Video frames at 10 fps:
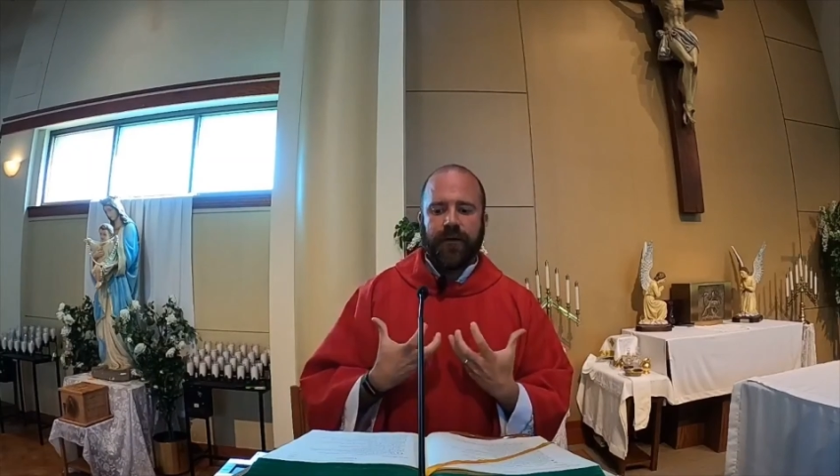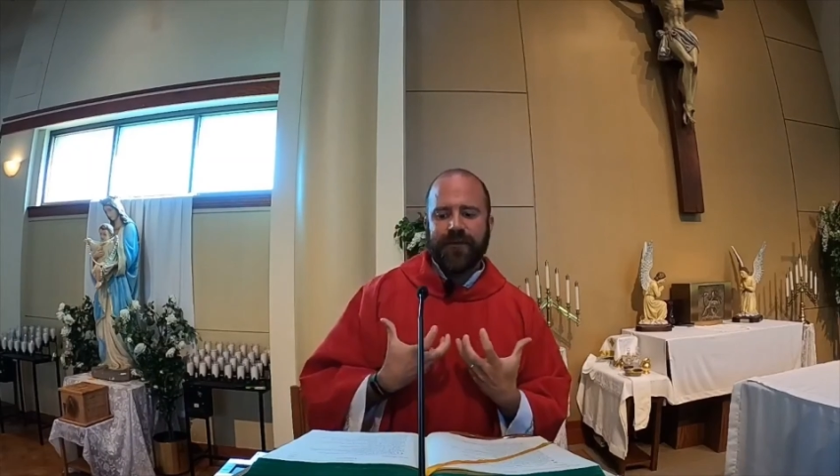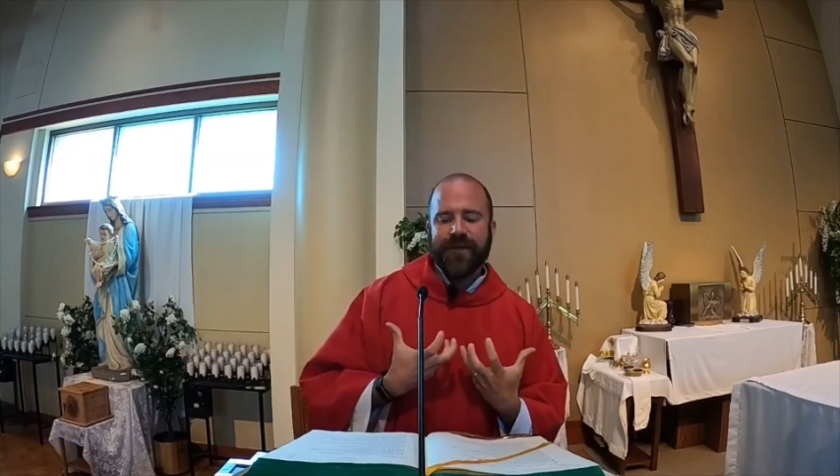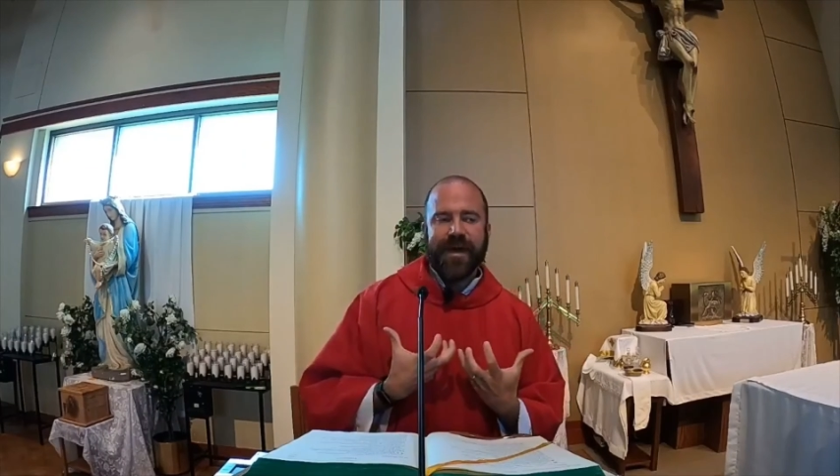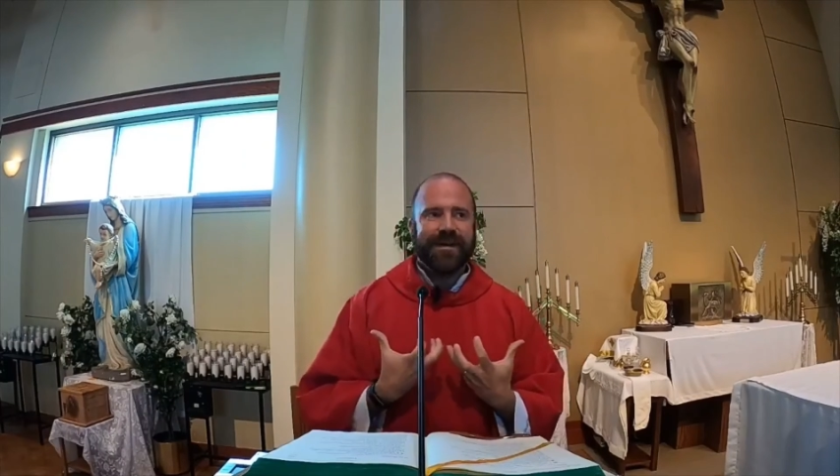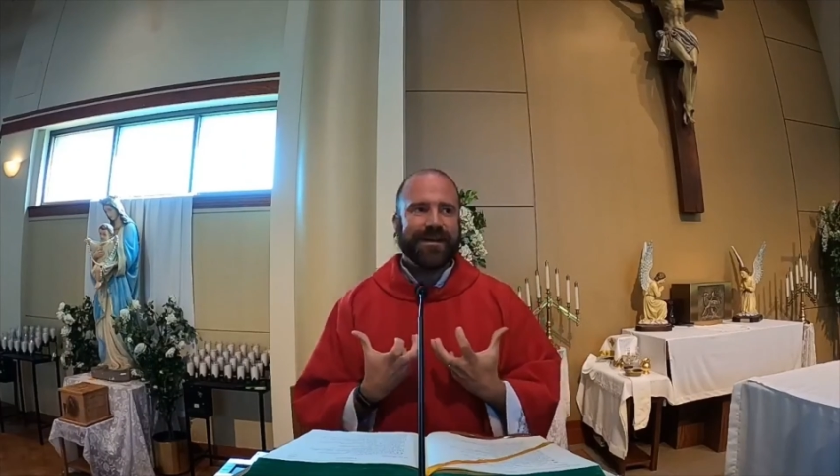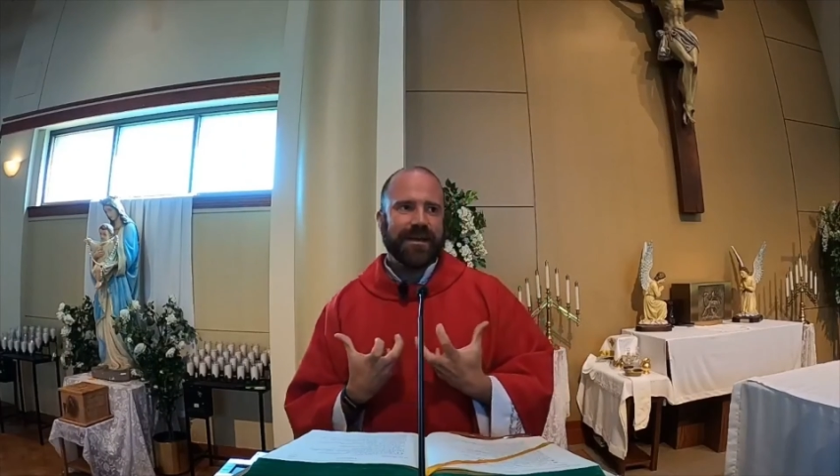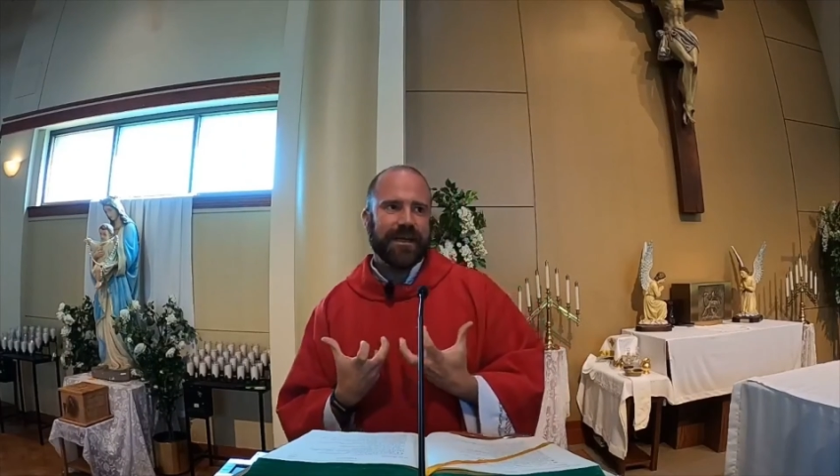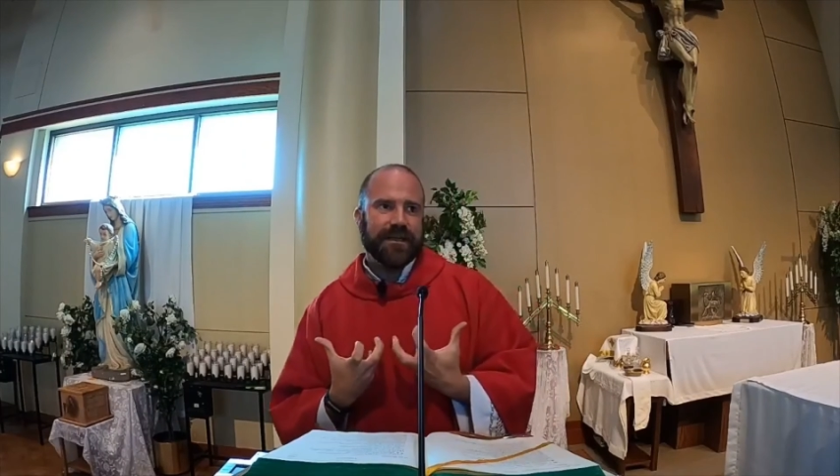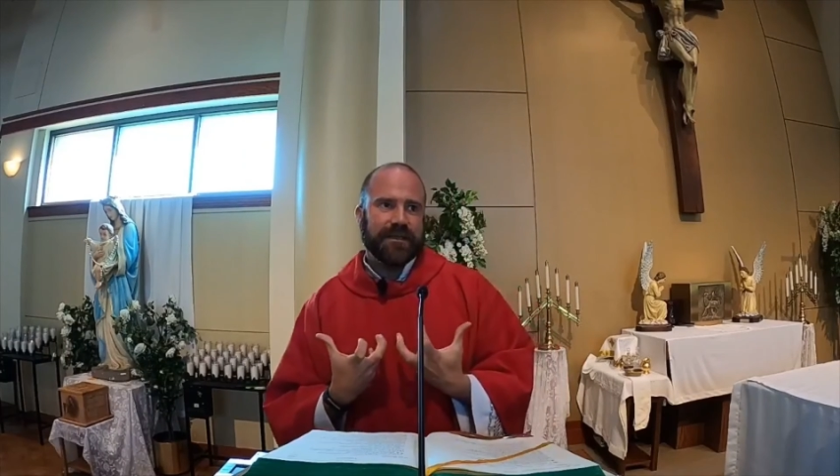then
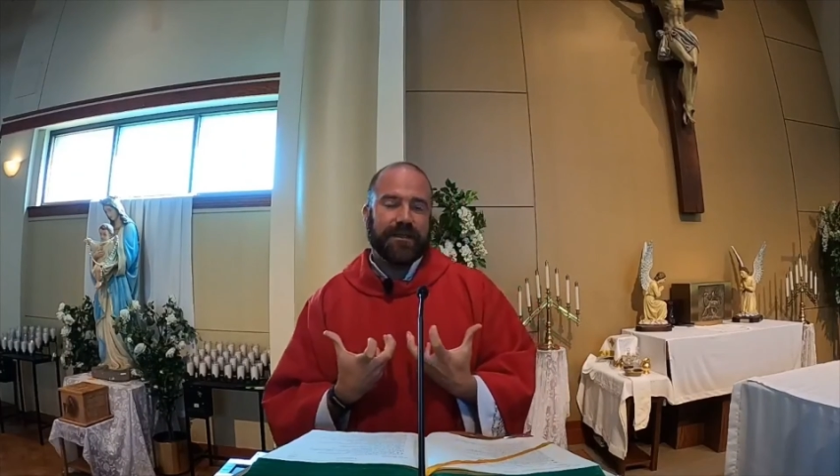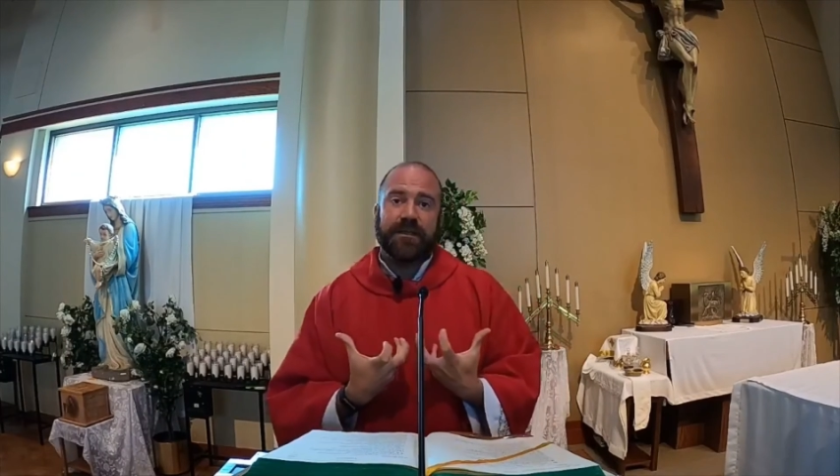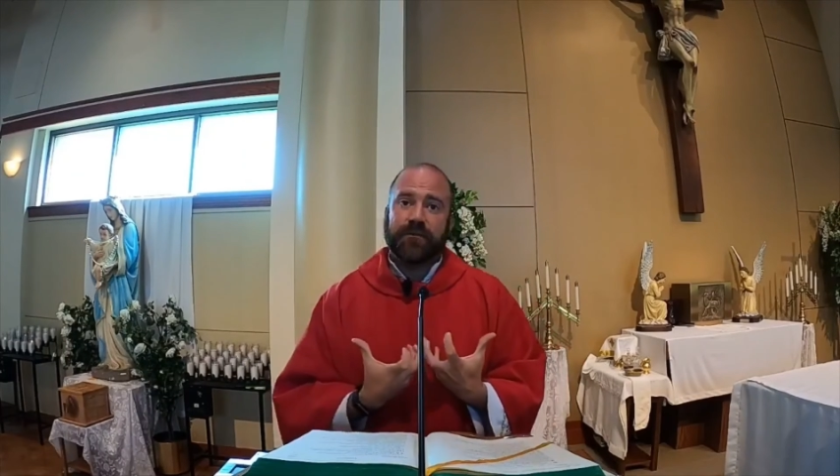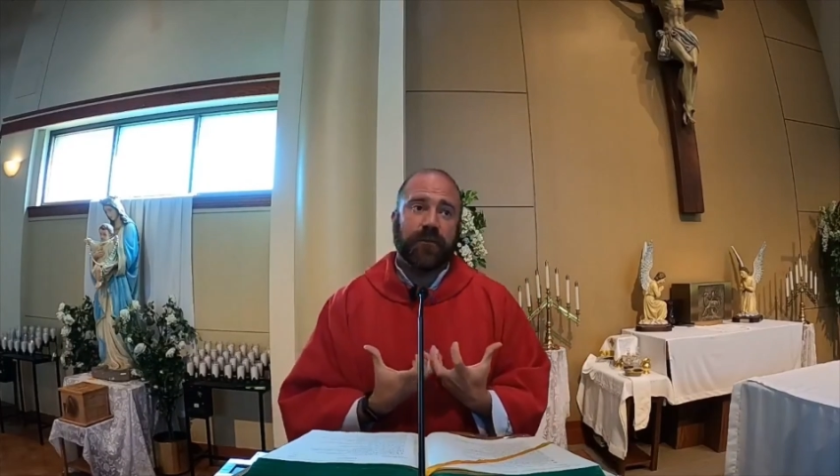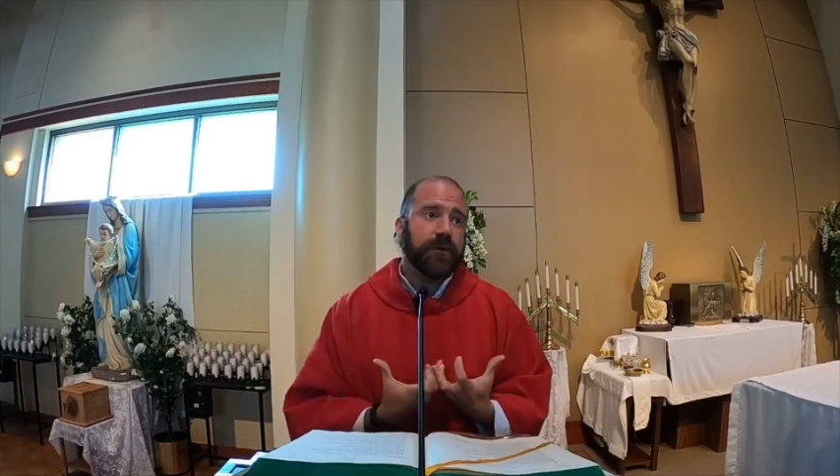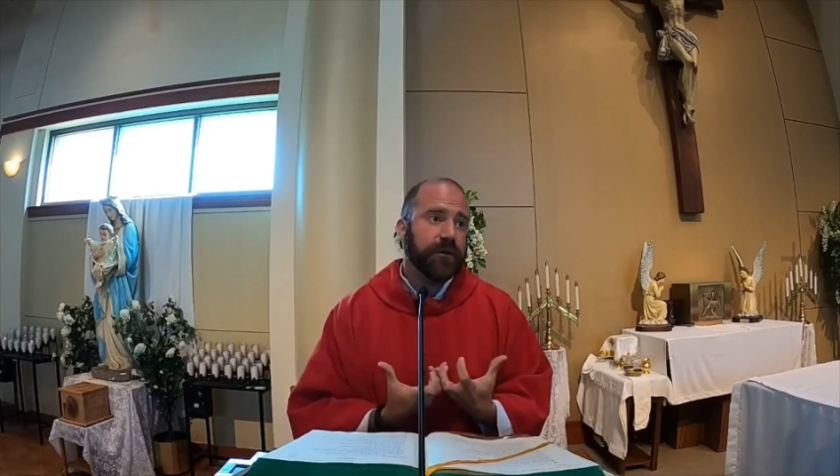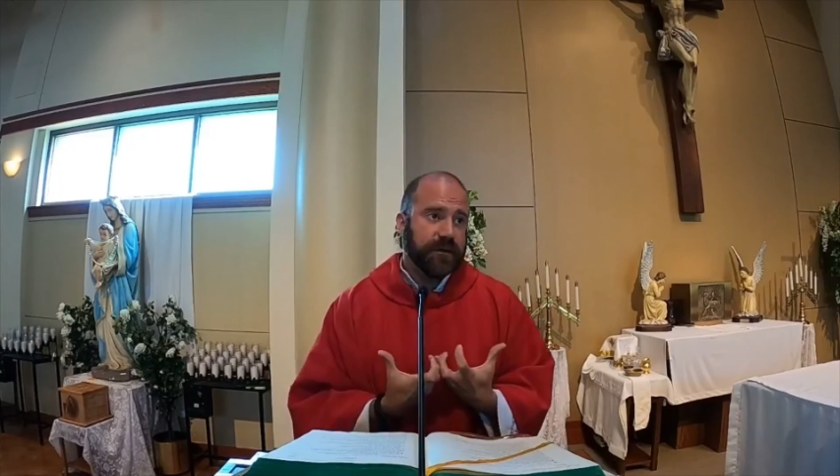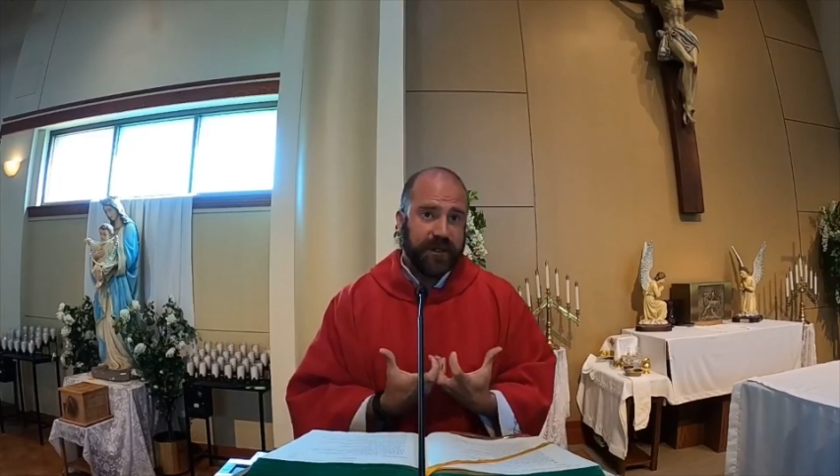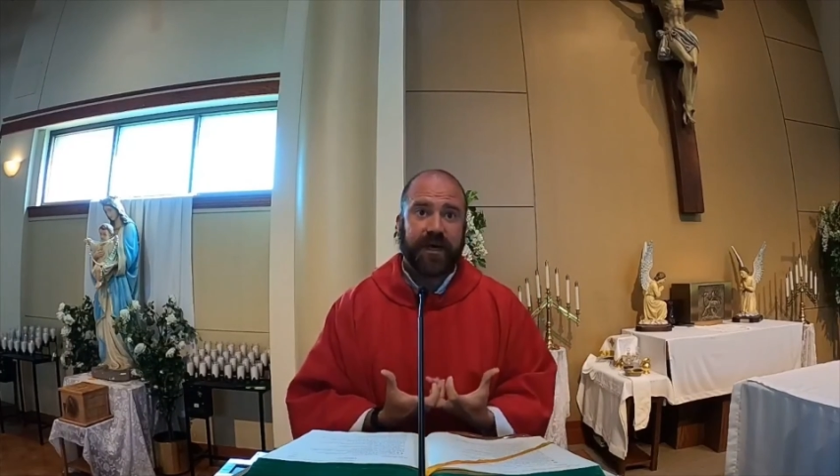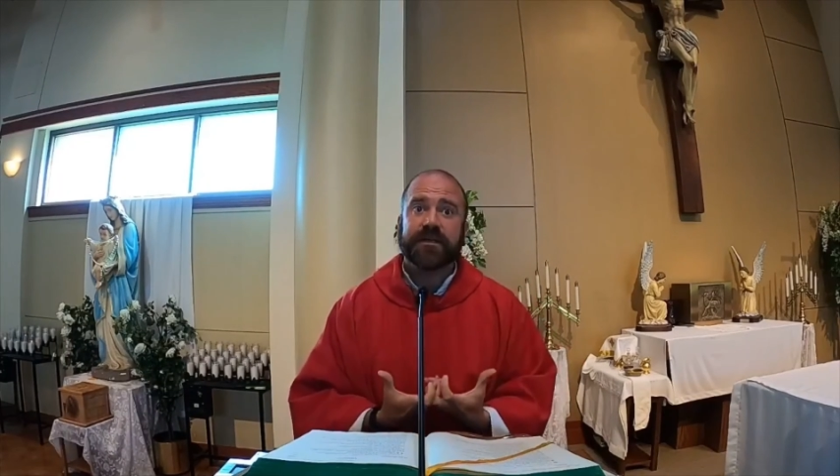it's this real
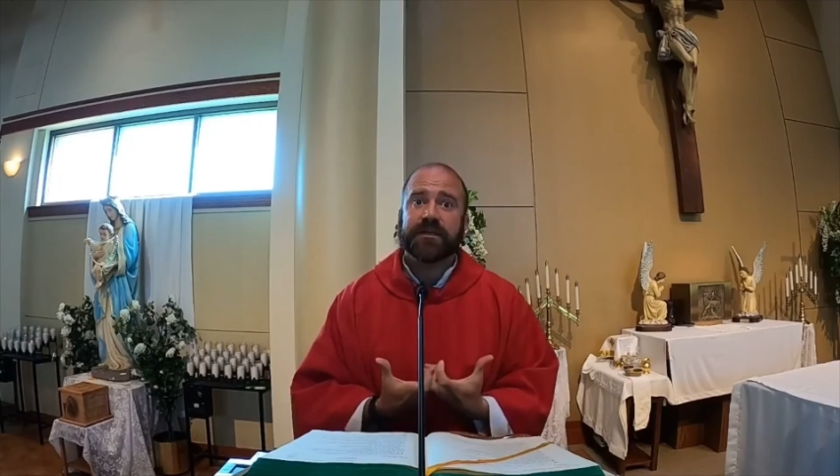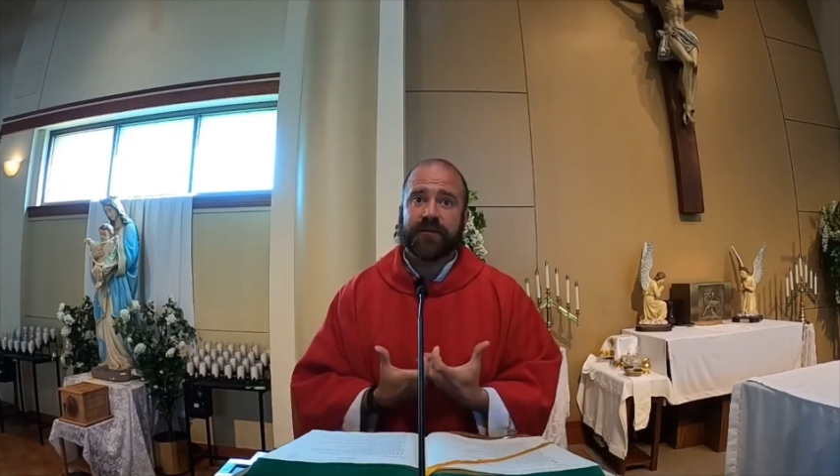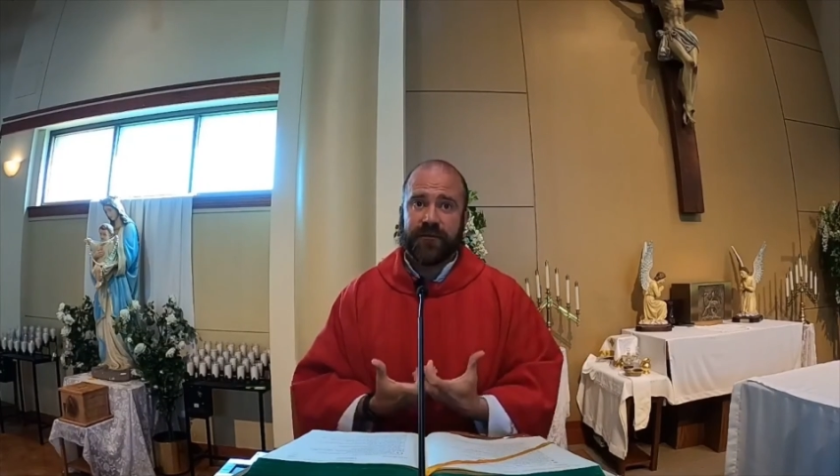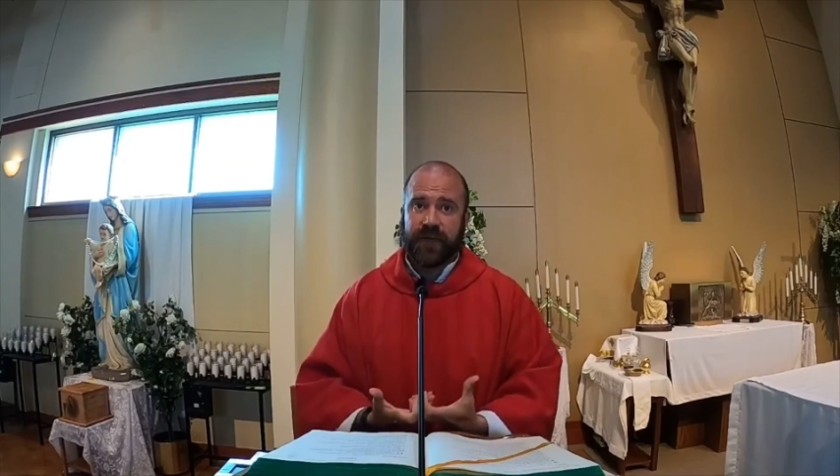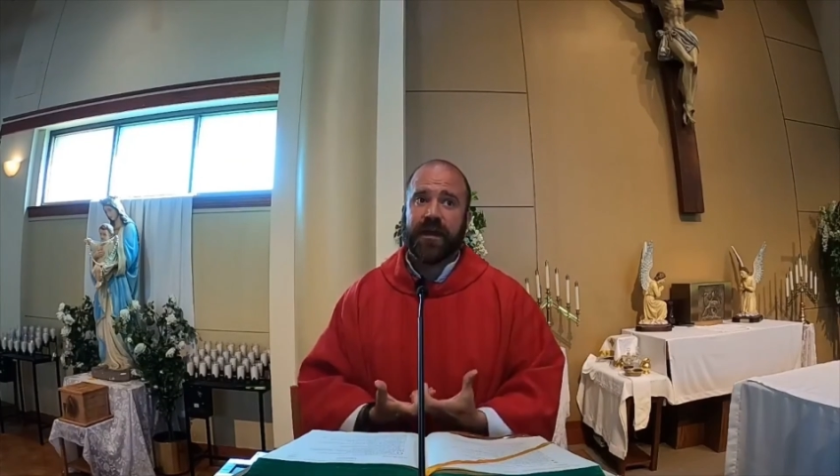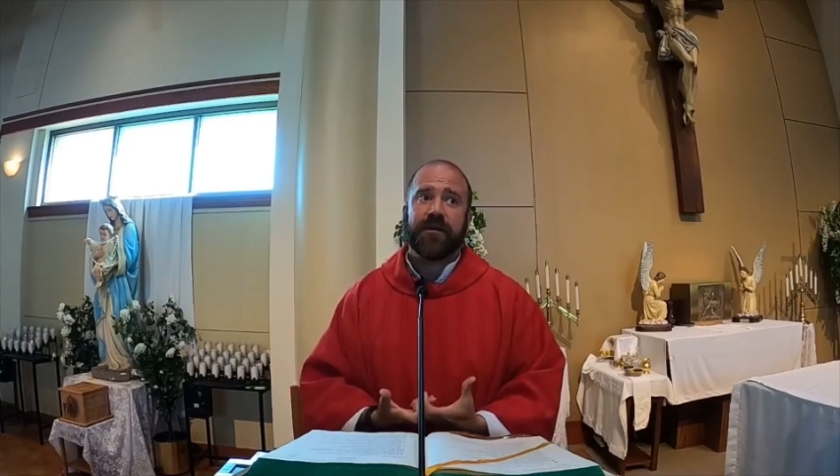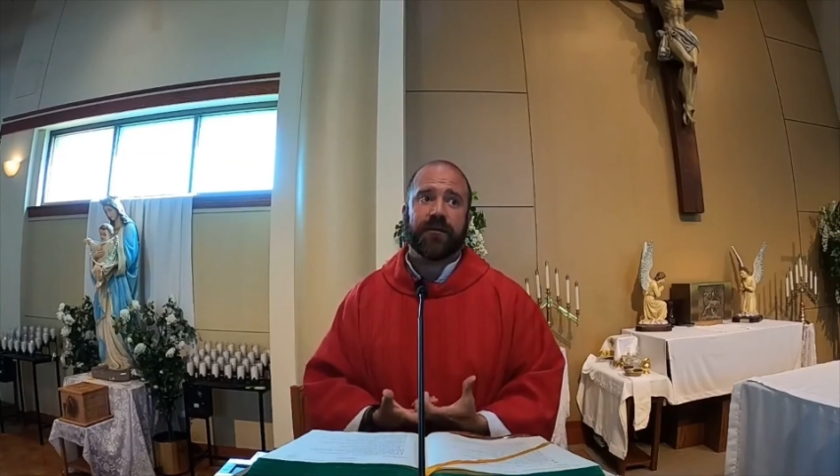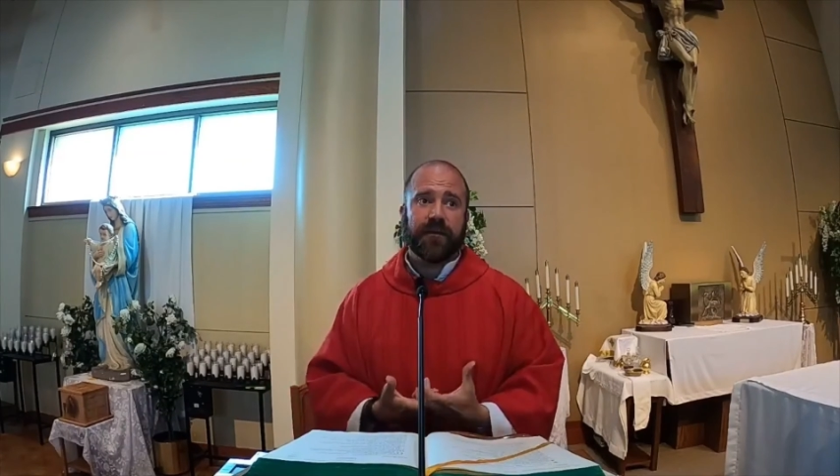test of faith.